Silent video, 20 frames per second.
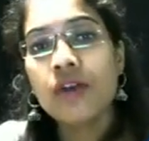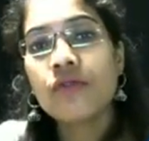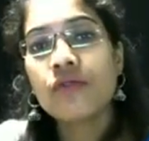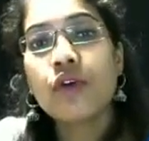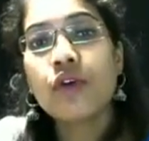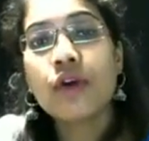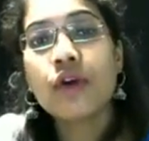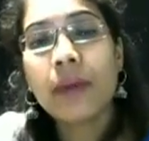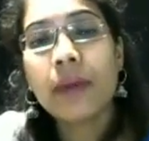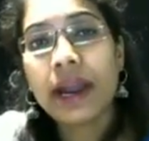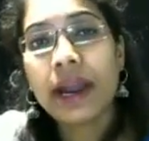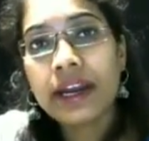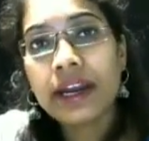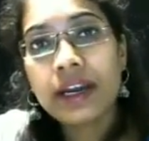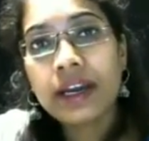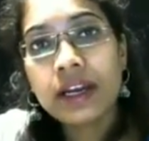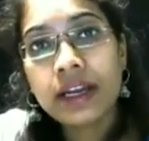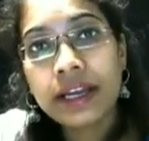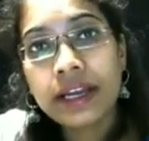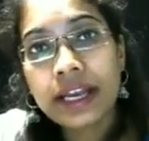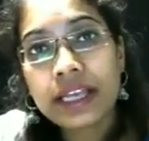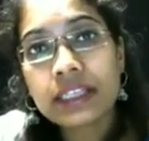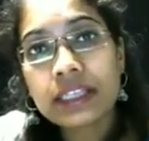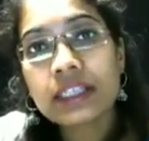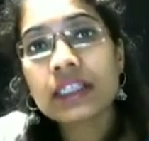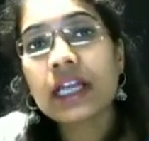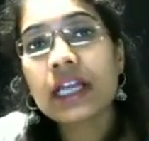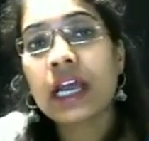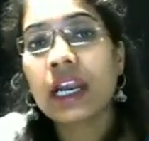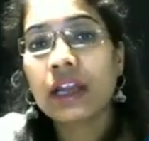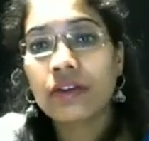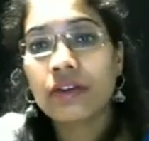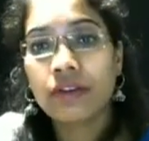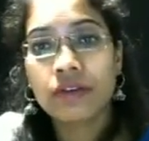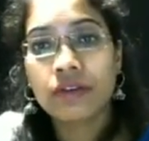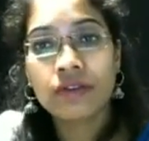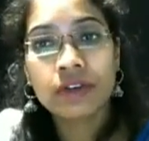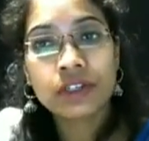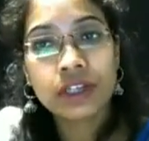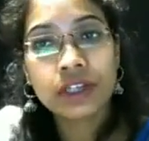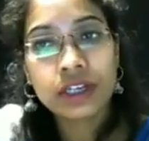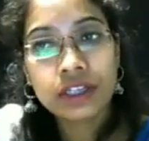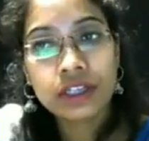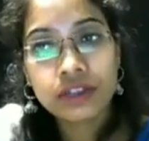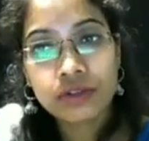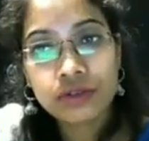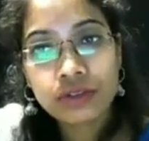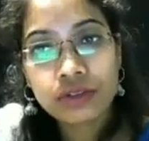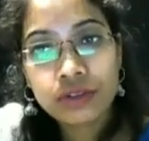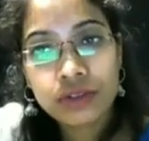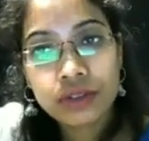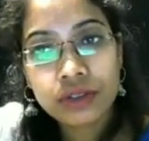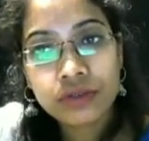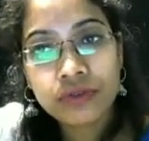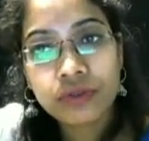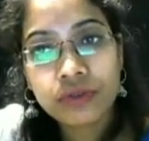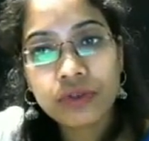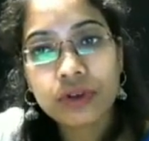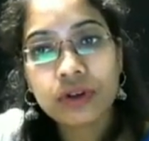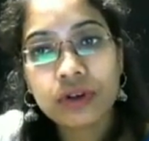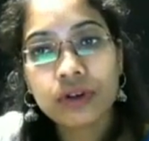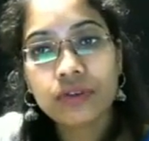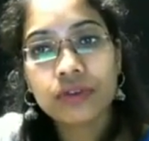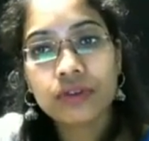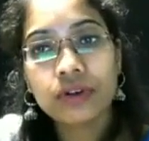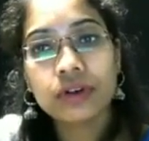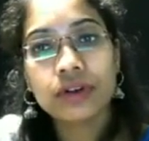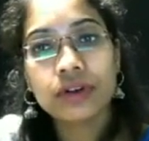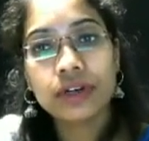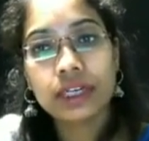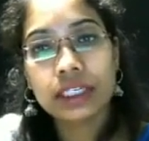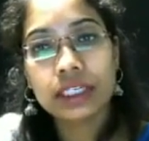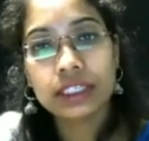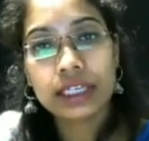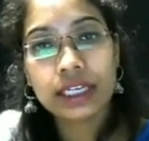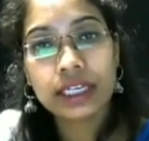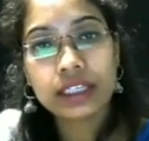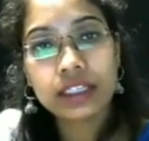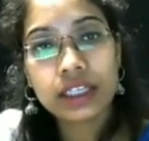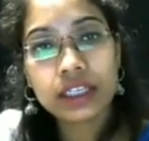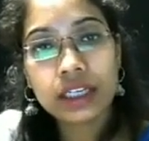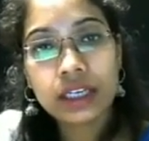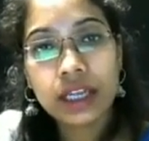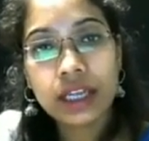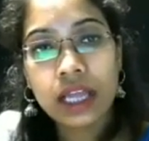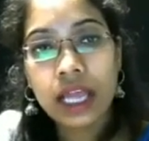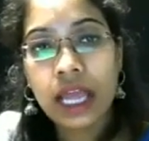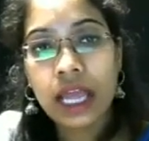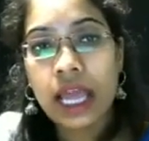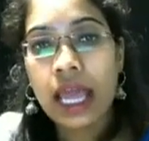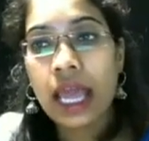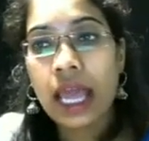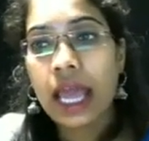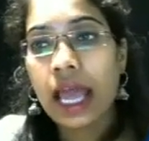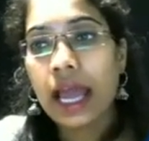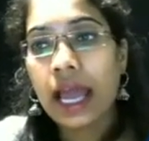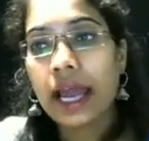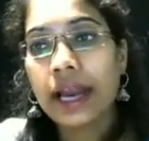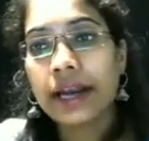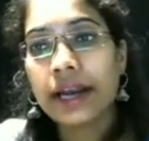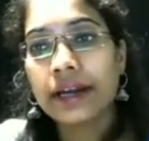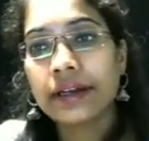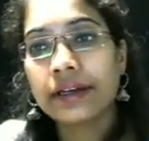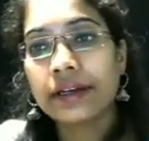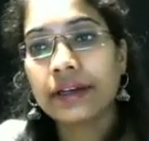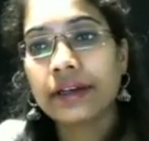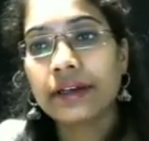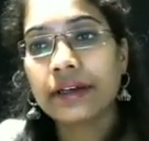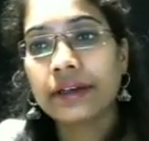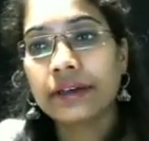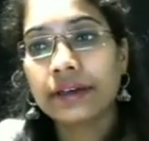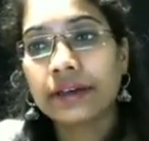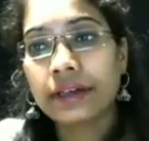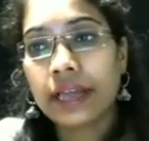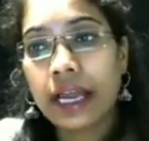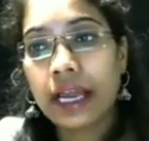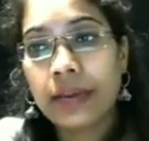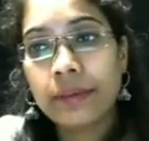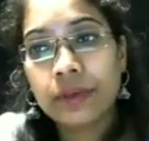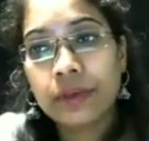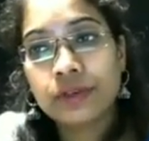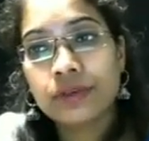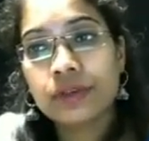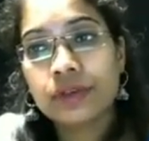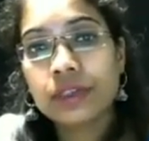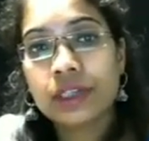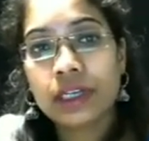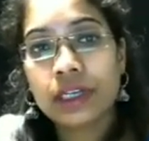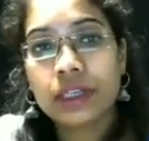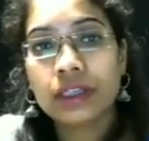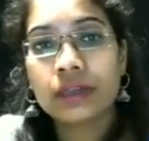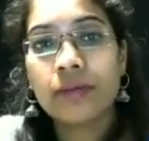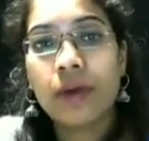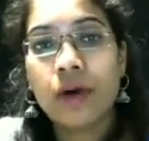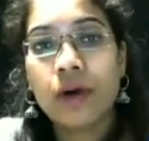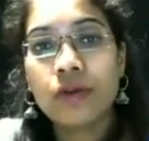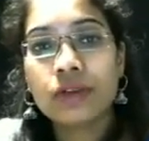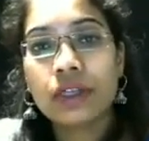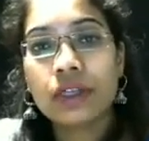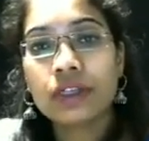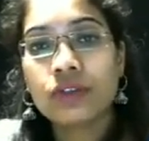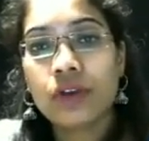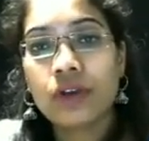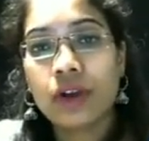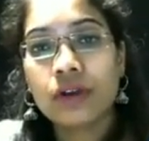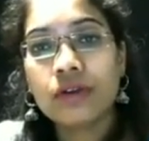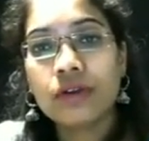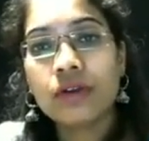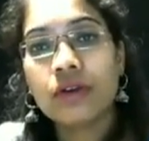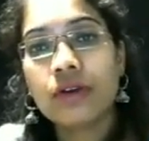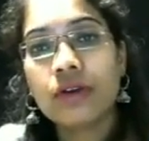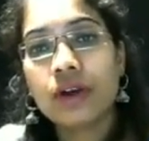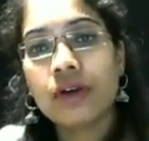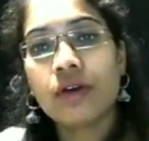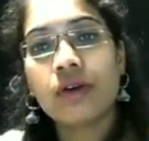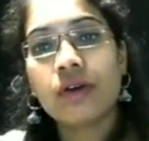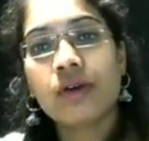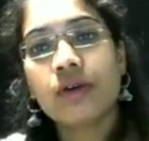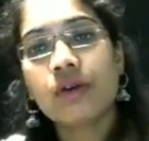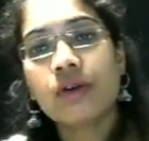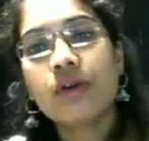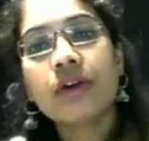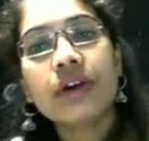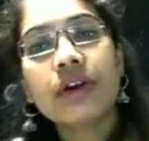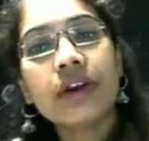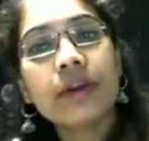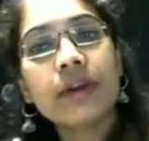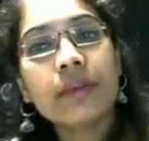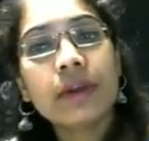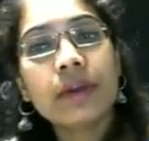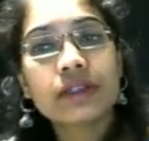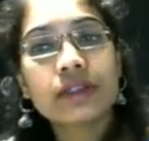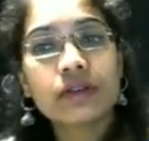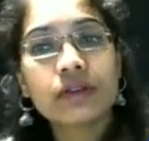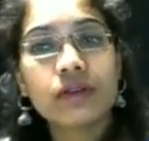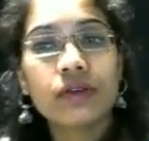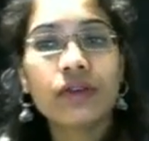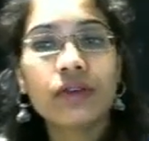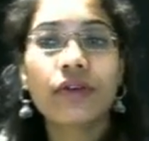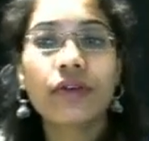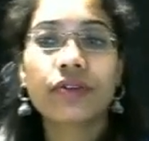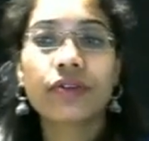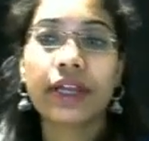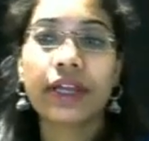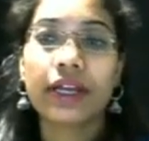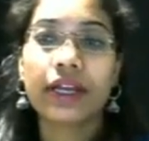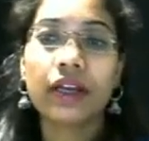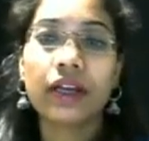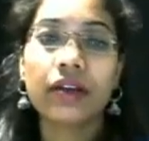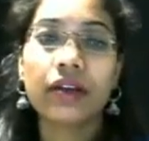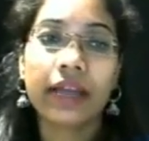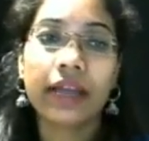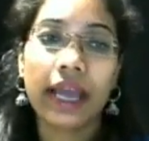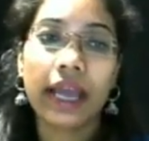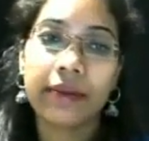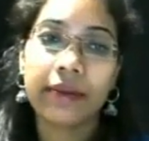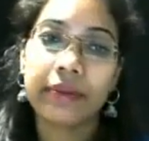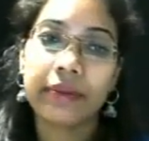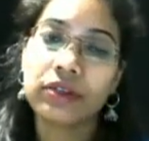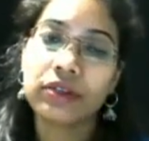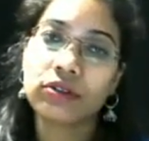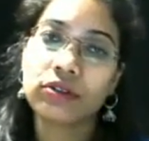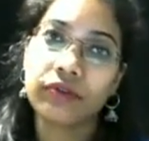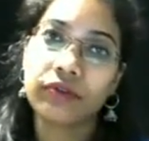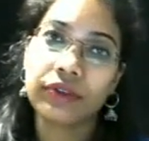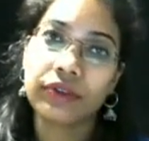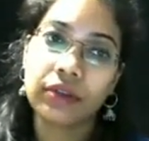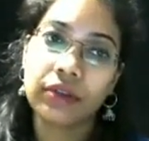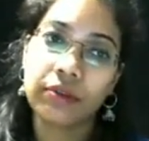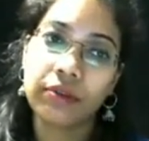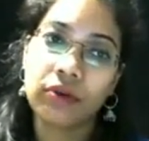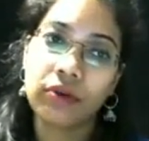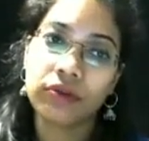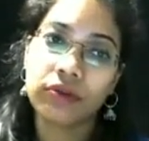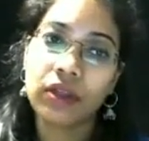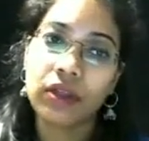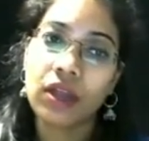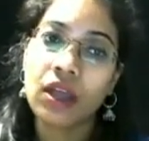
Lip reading: For mild cases, a liquid version is used for nystatin and can be used in the mouth and swallowed, or a clotrimazole lozenge can be dissolved in the mouth.